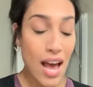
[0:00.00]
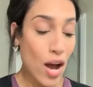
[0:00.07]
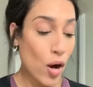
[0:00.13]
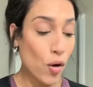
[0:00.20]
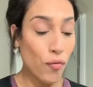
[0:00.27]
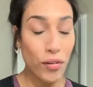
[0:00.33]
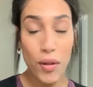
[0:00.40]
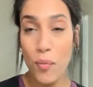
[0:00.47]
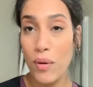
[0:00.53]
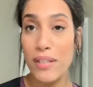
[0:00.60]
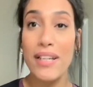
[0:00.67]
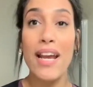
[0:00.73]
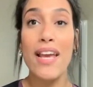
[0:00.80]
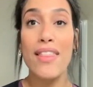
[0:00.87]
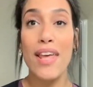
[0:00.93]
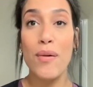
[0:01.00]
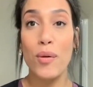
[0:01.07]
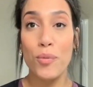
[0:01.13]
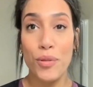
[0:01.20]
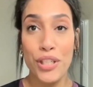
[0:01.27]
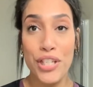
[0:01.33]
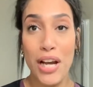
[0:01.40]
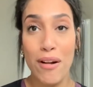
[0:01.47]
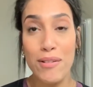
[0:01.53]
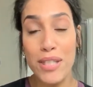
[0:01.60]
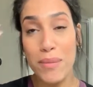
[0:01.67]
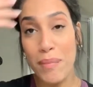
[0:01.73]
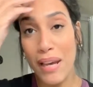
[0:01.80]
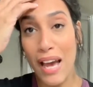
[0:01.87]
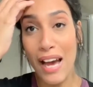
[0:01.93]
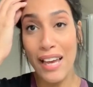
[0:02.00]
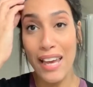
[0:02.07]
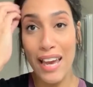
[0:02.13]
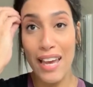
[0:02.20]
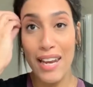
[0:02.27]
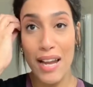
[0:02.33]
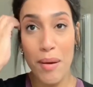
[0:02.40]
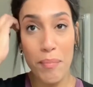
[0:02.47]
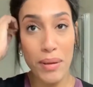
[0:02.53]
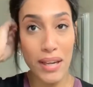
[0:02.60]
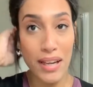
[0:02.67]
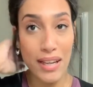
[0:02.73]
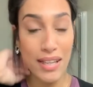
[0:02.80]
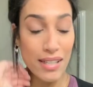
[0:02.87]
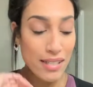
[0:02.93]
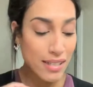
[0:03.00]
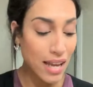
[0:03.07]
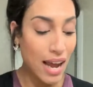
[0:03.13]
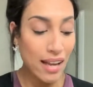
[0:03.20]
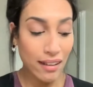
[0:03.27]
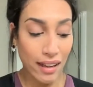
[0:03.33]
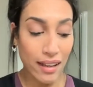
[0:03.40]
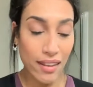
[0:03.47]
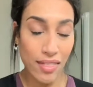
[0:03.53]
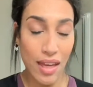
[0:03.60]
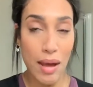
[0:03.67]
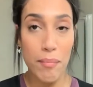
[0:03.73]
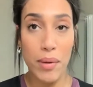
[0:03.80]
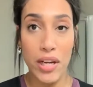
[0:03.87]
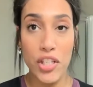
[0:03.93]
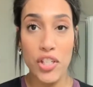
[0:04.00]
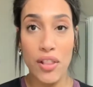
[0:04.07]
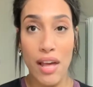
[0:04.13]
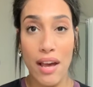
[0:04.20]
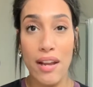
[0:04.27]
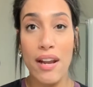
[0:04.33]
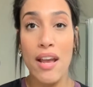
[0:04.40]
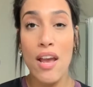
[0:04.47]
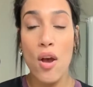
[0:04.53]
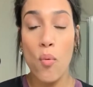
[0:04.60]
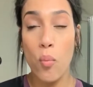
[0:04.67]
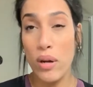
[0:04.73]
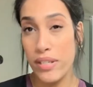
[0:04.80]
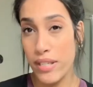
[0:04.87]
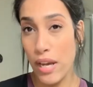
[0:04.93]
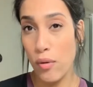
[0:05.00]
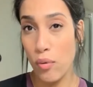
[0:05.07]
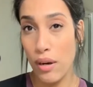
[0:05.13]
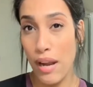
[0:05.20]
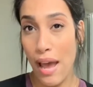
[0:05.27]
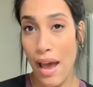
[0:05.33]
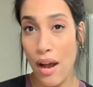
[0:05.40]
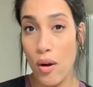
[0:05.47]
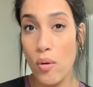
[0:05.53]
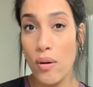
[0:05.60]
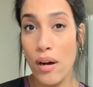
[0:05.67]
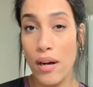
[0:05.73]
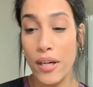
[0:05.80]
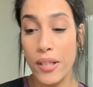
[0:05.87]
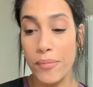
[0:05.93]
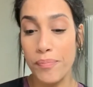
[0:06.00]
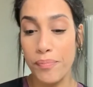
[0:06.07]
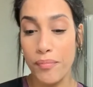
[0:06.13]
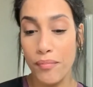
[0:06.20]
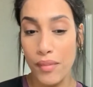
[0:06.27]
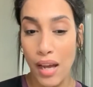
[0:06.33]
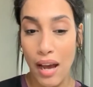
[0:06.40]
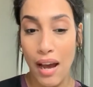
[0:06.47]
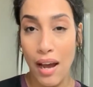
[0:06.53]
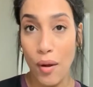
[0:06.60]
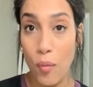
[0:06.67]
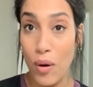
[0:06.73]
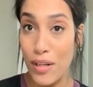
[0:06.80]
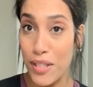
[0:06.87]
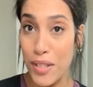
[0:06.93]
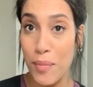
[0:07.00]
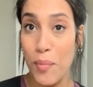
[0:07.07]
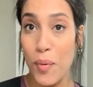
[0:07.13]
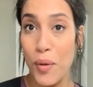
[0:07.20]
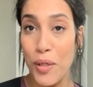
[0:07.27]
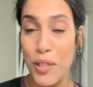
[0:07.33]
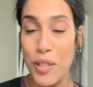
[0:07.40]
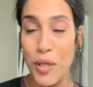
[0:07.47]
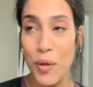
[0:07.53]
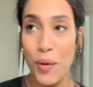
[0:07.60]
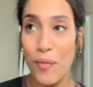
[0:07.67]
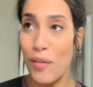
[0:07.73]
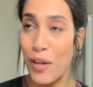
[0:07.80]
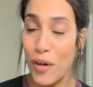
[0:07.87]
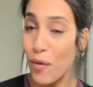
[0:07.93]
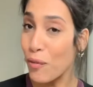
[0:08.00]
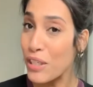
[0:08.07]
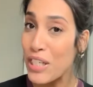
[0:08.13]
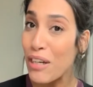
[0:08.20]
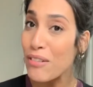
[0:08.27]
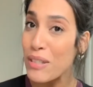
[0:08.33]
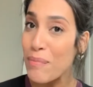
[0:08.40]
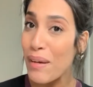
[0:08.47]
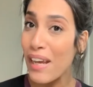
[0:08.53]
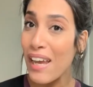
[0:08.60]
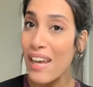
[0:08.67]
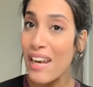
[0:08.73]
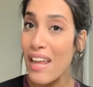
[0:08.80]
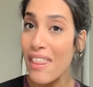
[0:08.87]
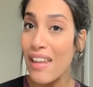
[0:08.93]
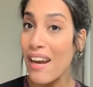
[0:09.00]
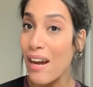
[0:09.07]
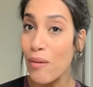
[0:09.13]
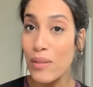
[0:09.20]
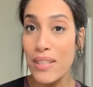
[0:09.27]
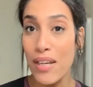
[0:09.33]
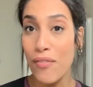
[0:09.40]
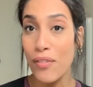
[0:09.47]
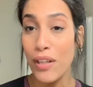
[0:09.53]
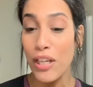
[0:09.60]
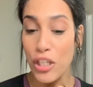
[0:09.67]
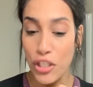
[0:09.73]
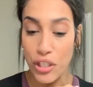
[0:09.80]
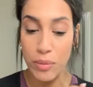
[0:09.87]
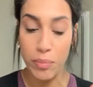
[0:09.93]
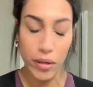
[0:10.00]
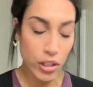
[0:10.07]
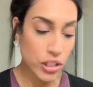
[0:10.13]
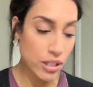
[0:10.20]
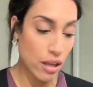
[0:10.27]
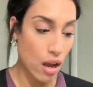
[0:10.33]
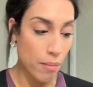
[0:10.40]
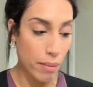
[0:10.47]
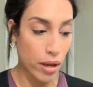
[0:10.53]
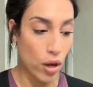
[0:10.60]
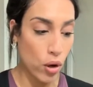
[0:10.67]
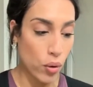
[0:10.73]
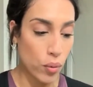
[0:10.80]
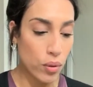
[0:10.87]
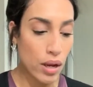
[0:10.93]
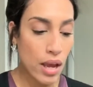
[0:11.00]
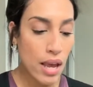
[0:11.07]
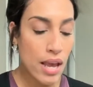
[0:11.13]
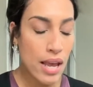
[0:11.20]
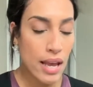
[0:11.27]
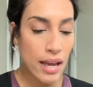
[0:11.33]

Hopefully one day they will reach out to me again because I like it that much that once I run out, um, I want some more. So if they don't reach out to me again, then I will definitely just purchase it on my own.